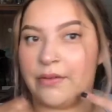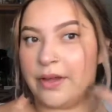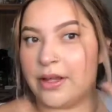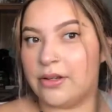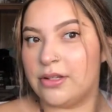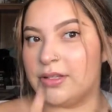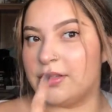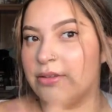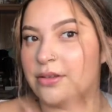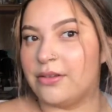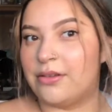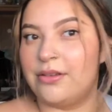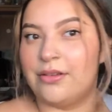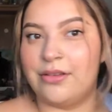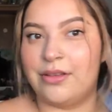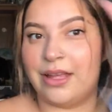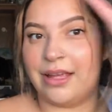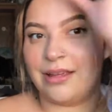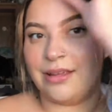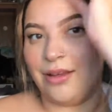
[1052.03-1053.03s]
just look
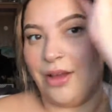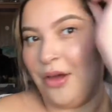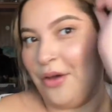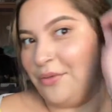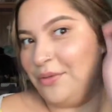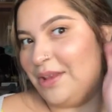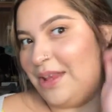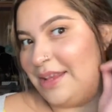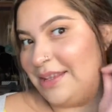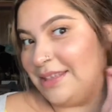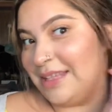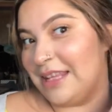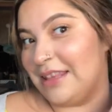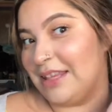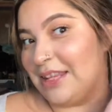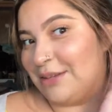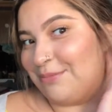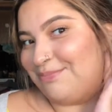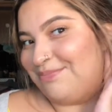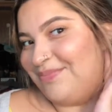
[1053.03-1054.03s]
like, oh, this, and
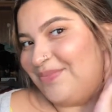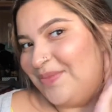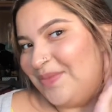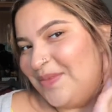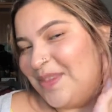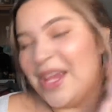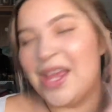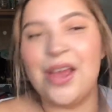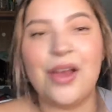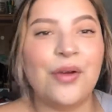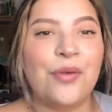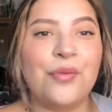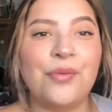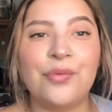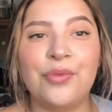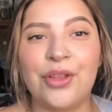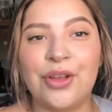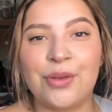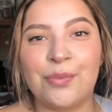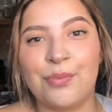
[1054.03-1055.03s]
then
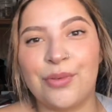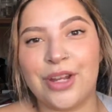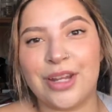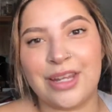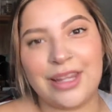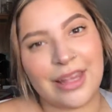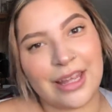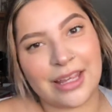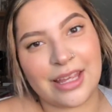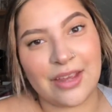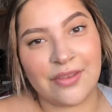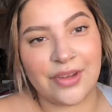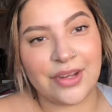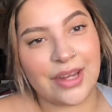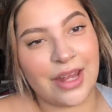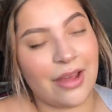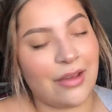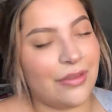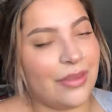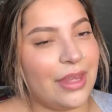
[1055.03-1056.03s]
look pretty like every
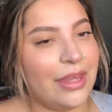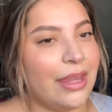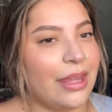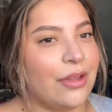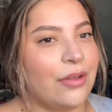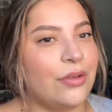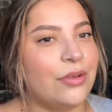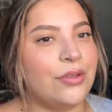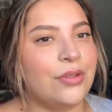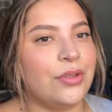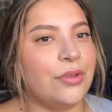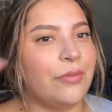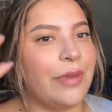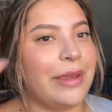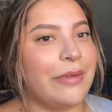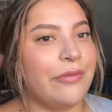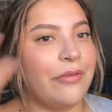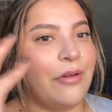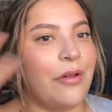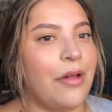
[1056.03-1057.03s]
now and then, like do
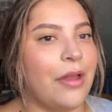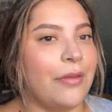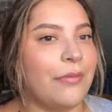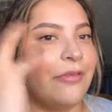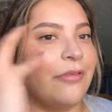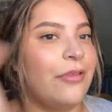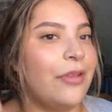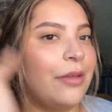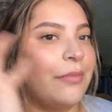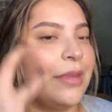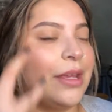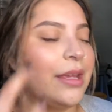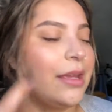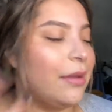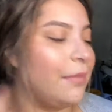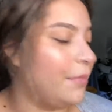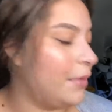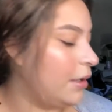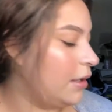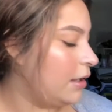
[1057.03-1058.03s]
my full on
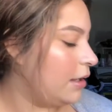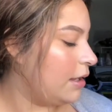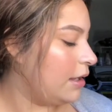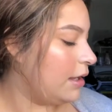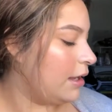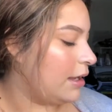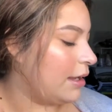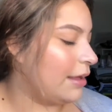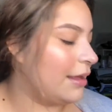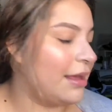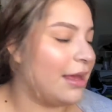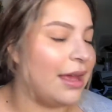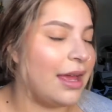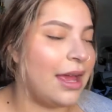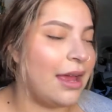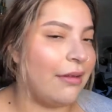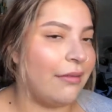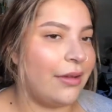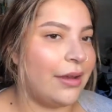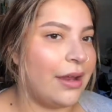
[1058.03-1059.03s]
makeup
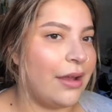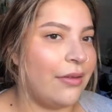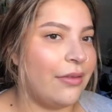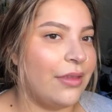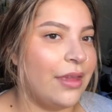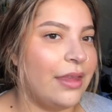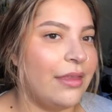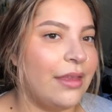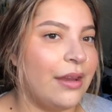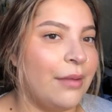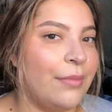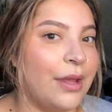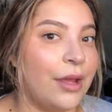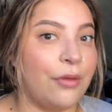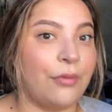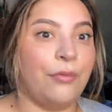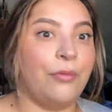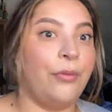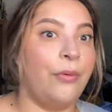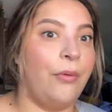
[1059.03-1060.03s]
every now and then I'll be
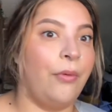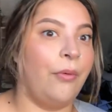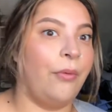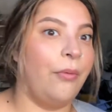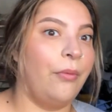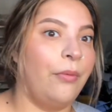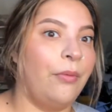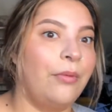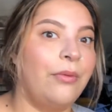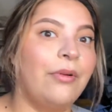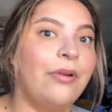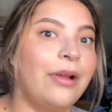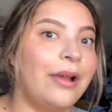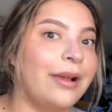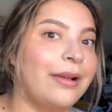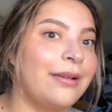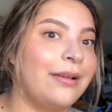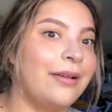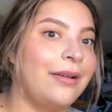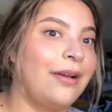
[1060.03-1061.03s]
like, whoa,
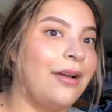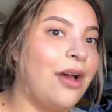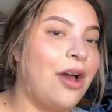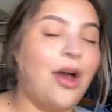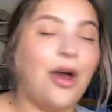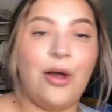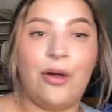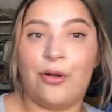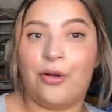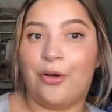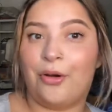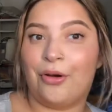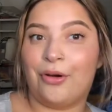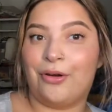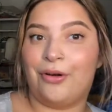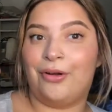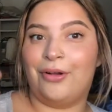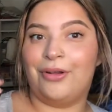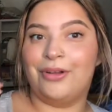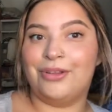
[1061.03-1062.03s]
like,
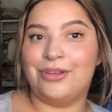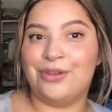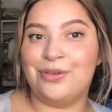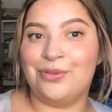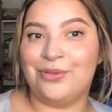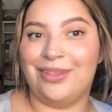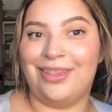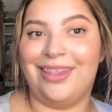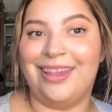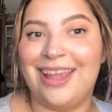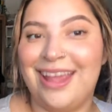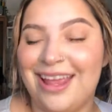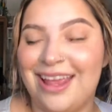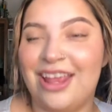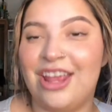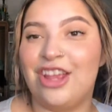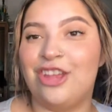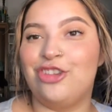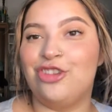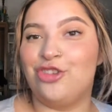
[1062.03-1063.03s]
girl, you lit,
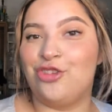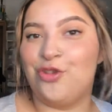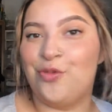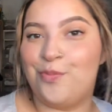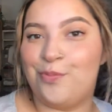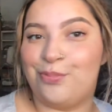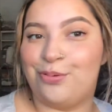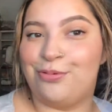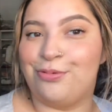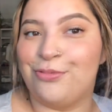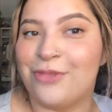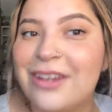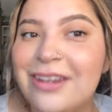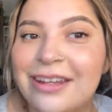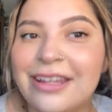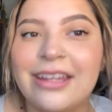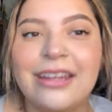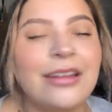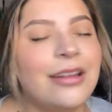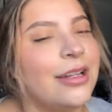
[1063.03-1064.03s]
you
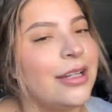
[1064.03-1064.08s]
pretty.